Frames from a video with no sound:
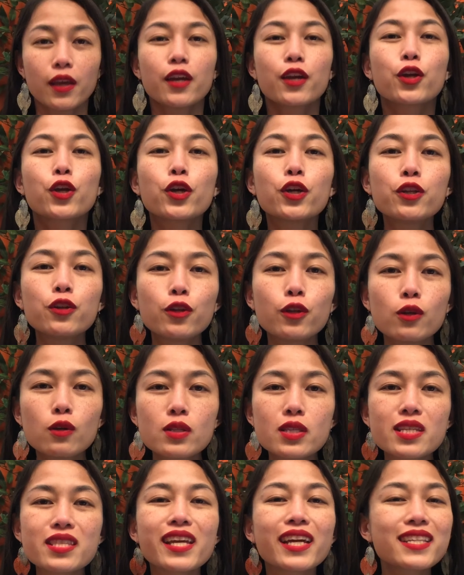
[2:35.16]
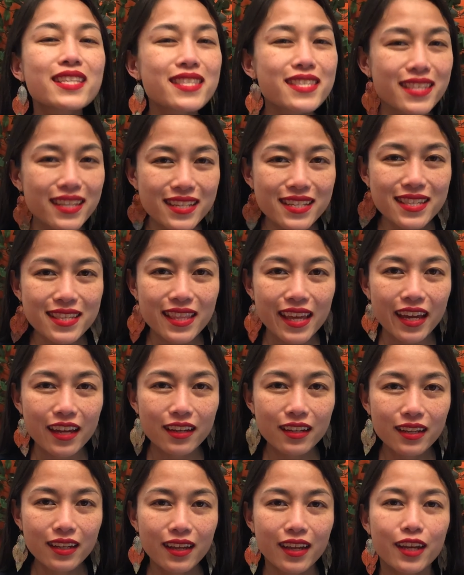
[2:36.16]
Good news is that since
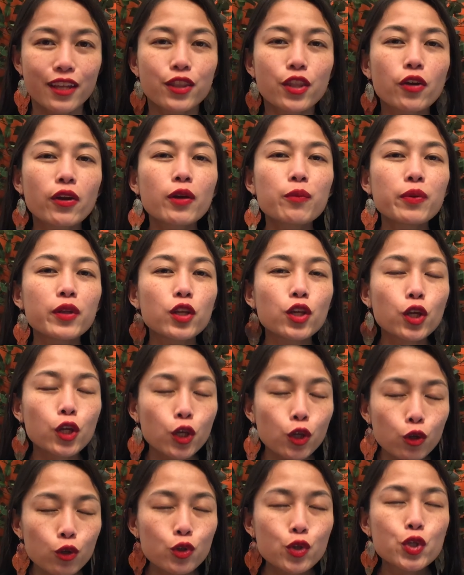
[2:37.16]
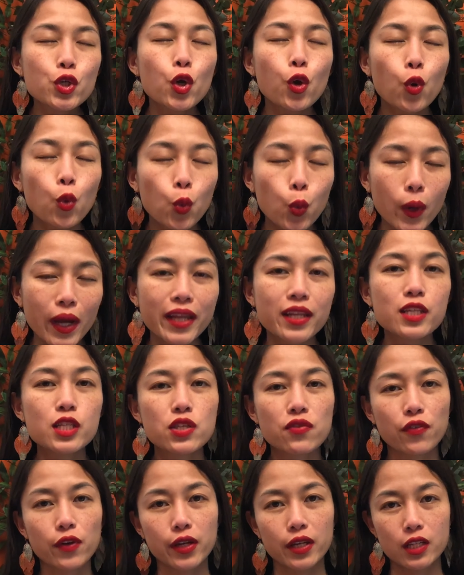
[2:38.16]
then, there have been huge wins
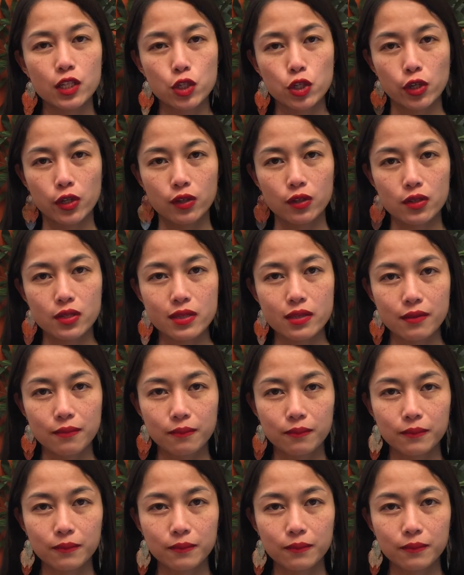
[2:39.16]
for interns.